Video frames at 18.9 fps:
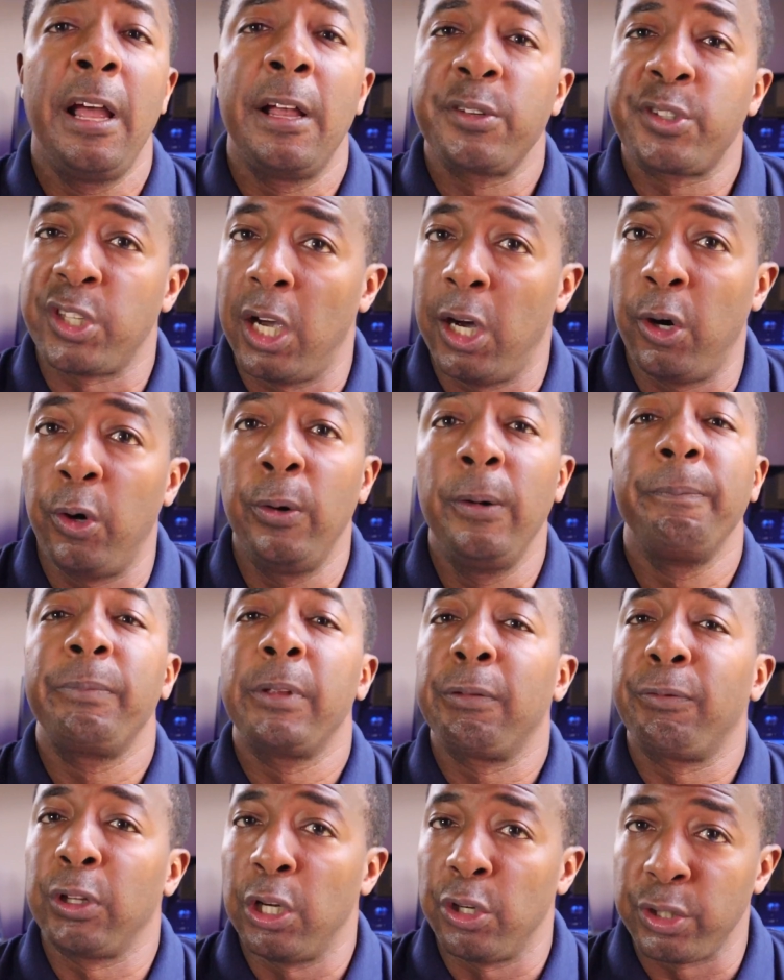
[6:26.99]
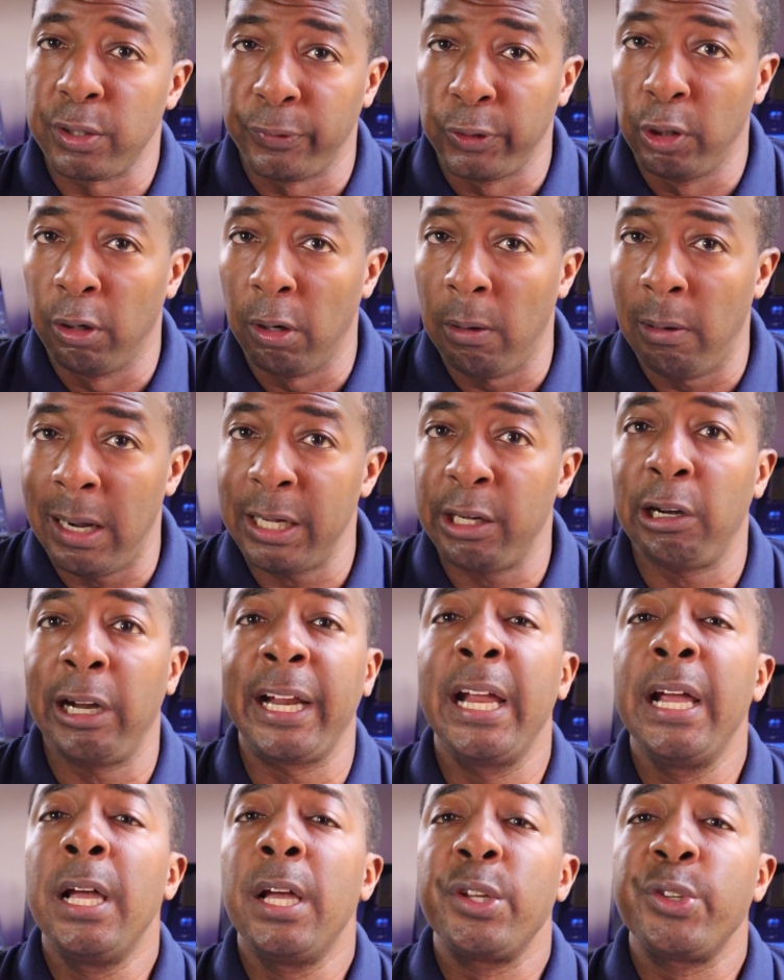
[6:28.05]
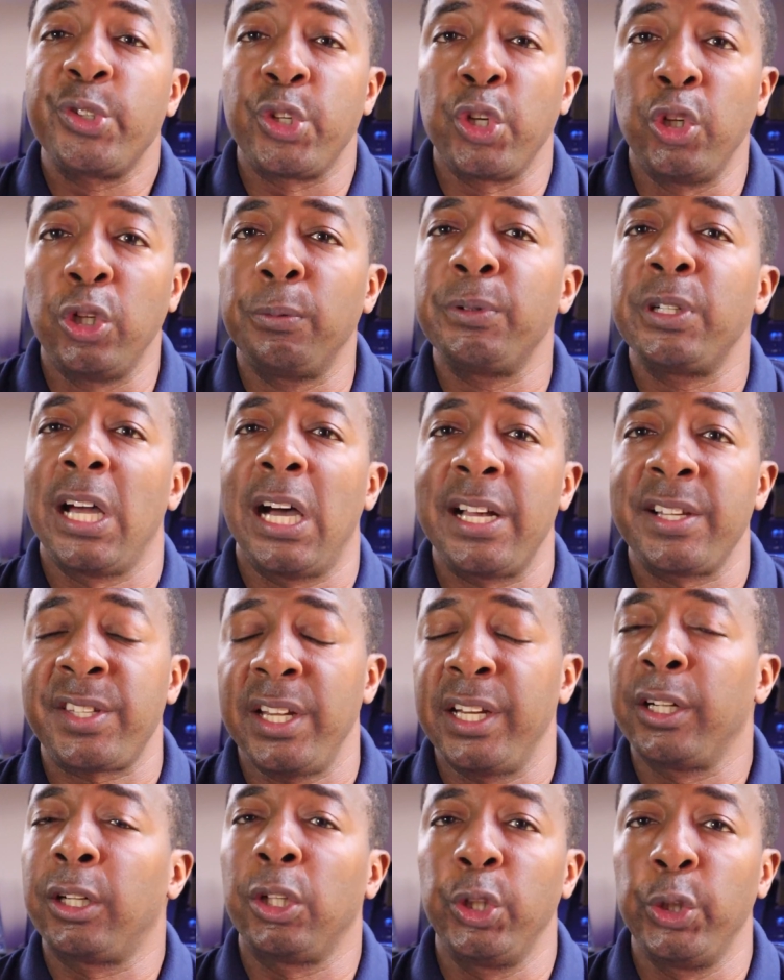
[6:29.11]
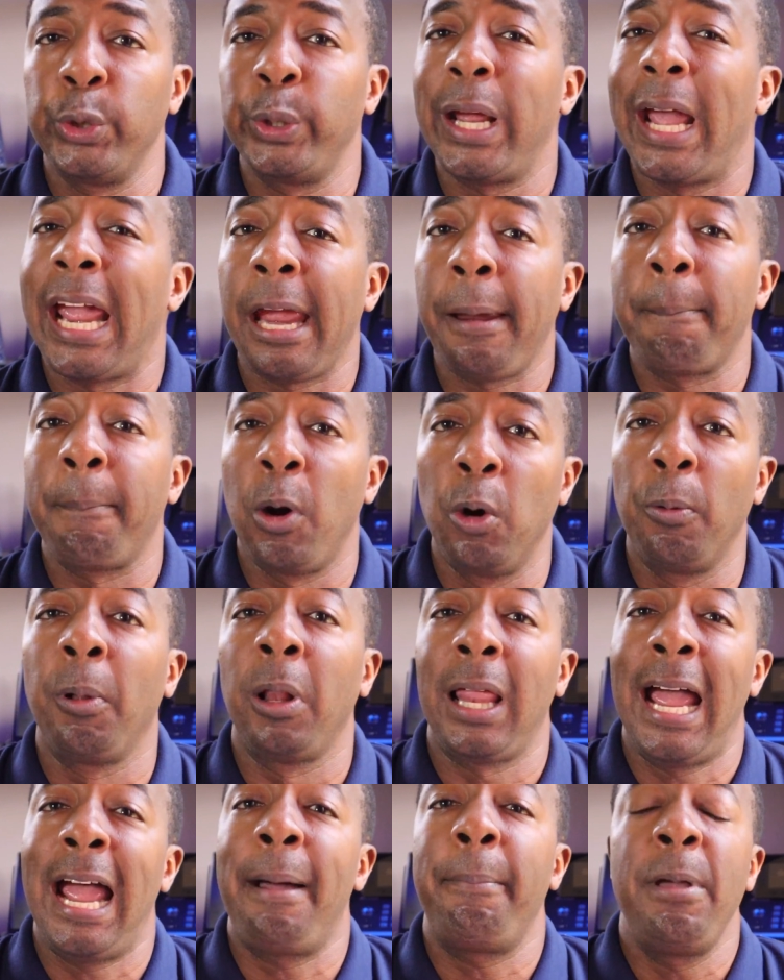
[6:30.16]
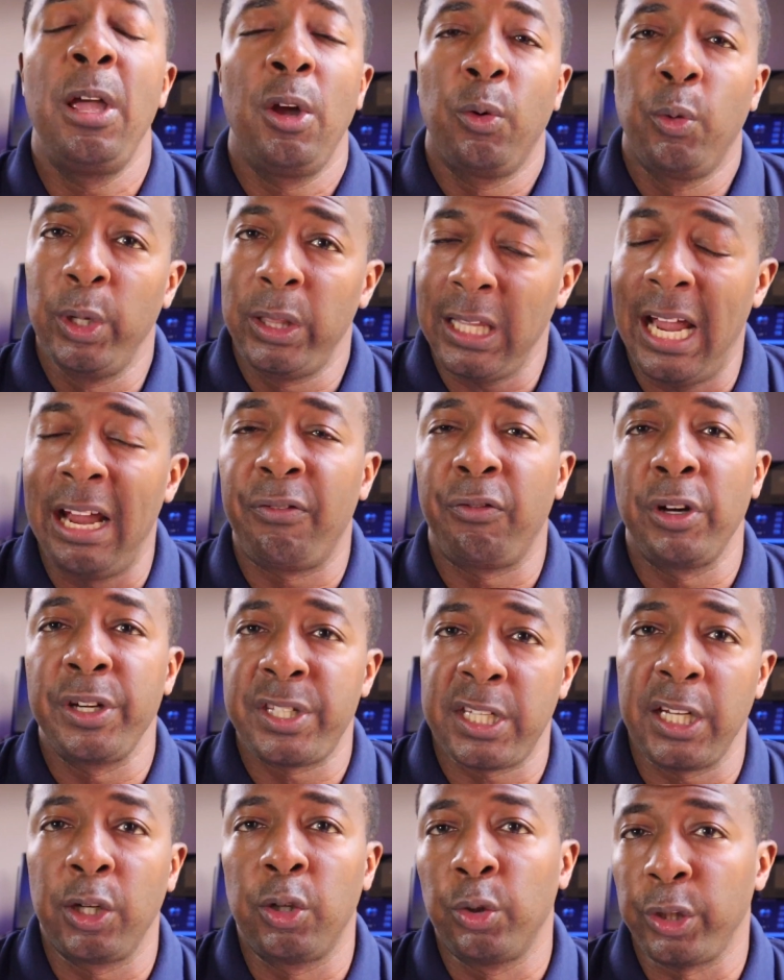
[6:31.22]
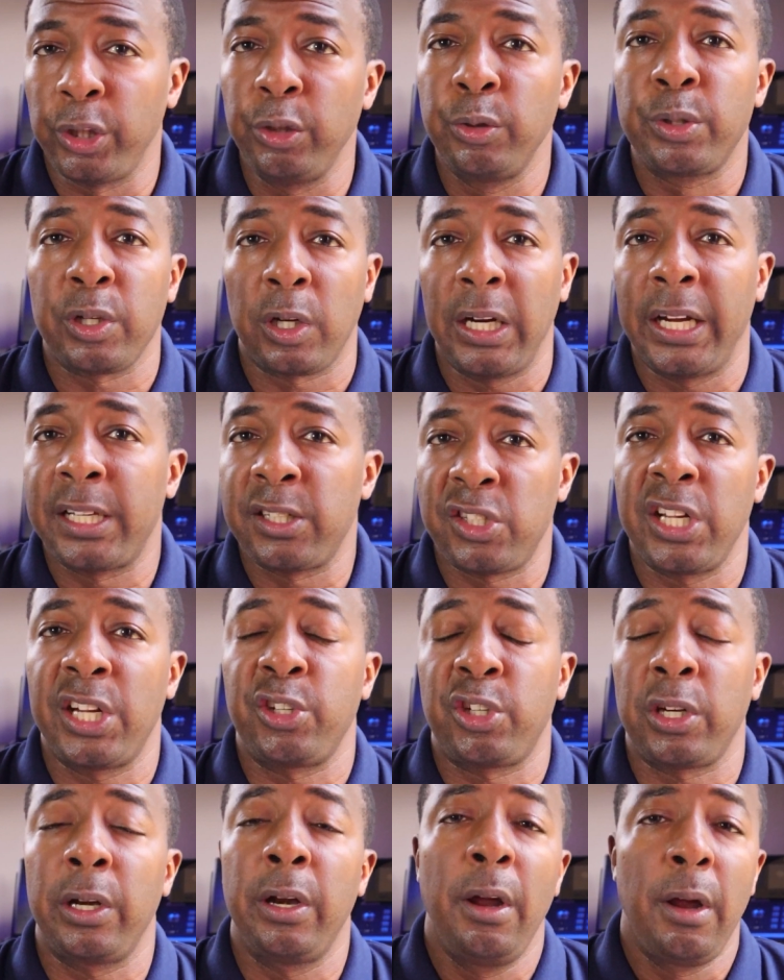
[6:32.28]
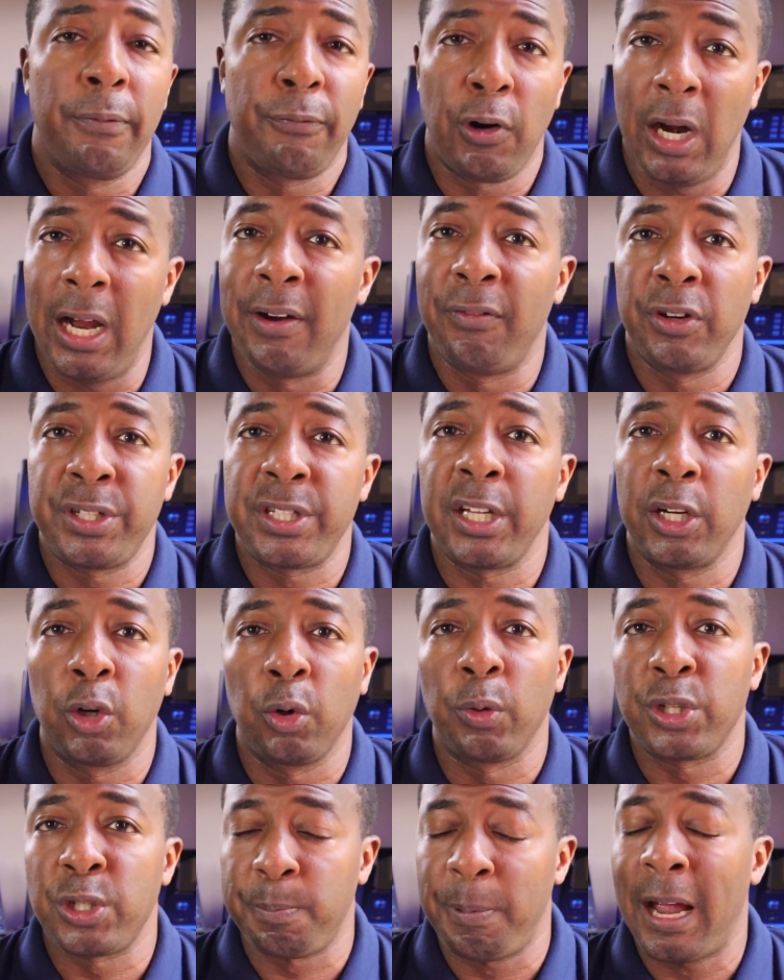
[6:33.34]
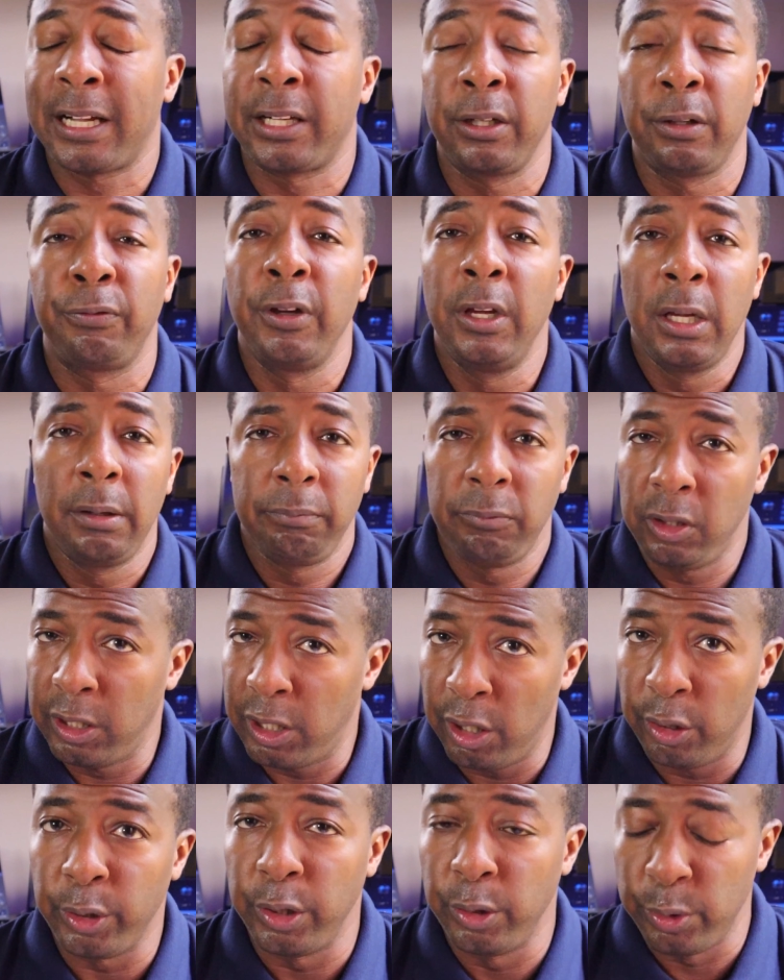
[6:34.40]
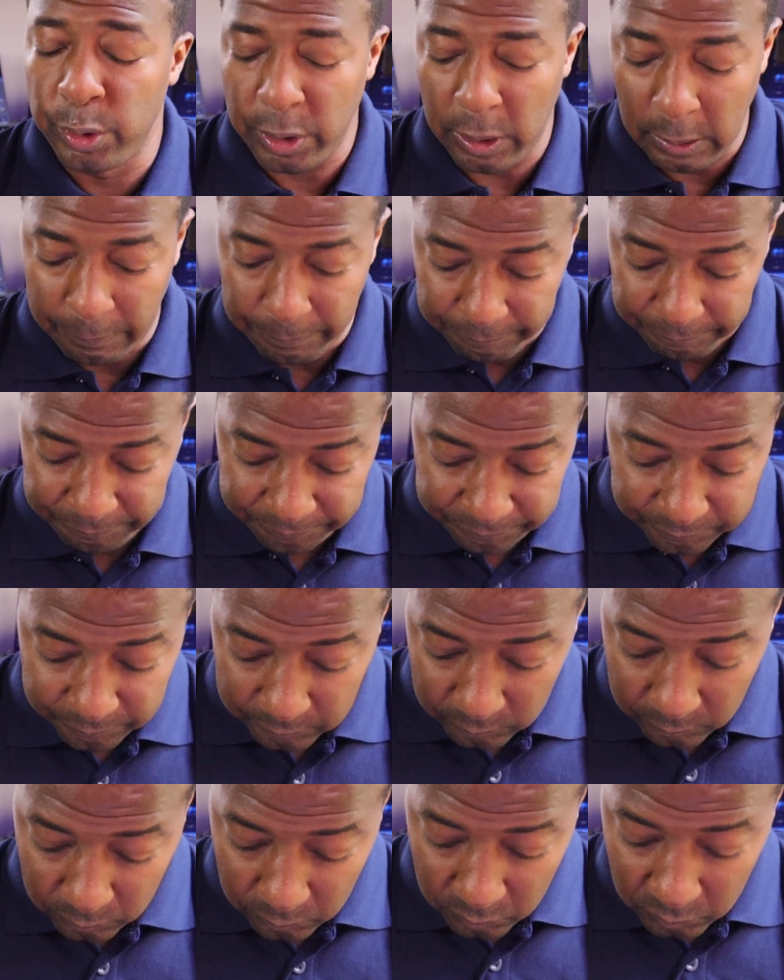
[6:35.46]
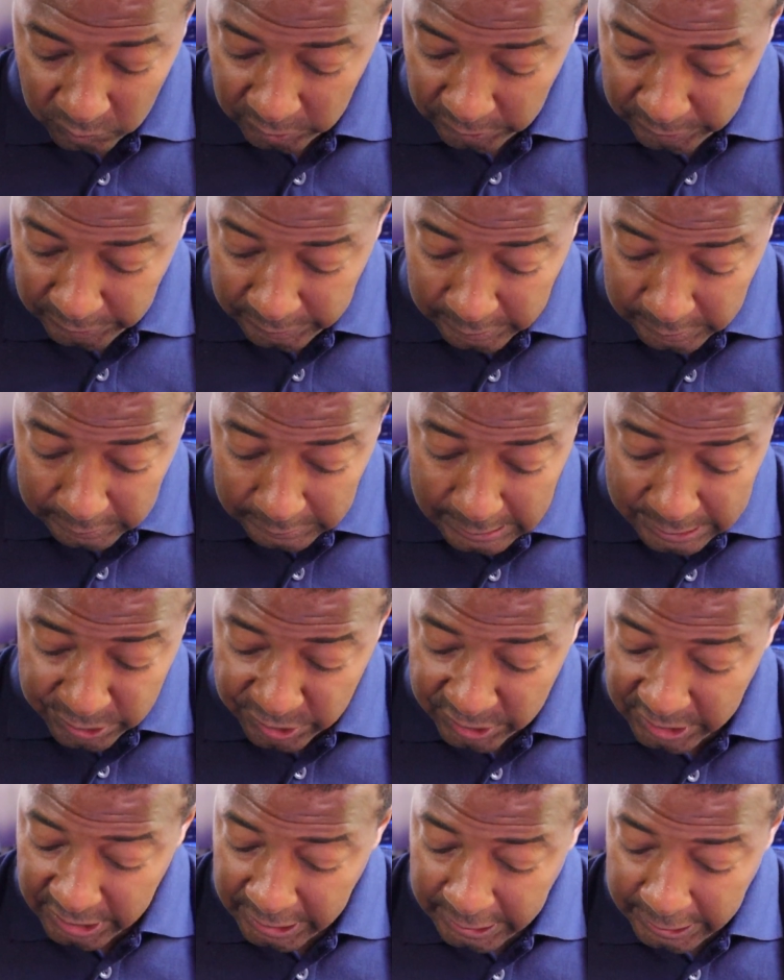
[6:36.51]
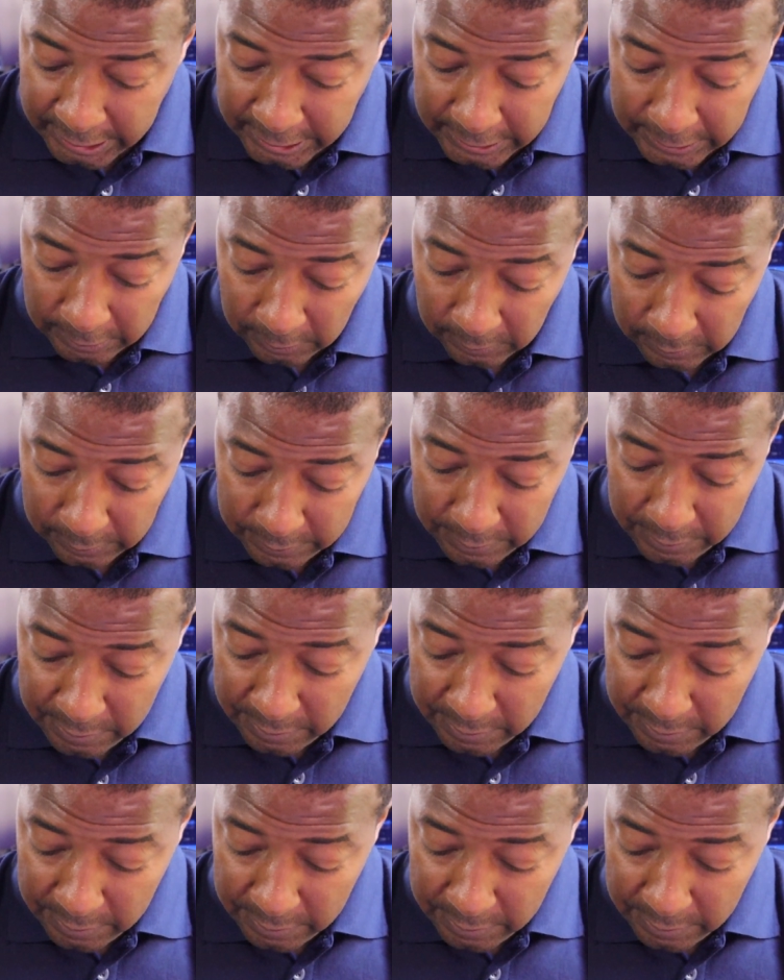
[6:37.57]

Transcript: So, for those of you who are wondering, Zoom does include a mobile app with every single user extension for every single respective, you know, user. Let's see here.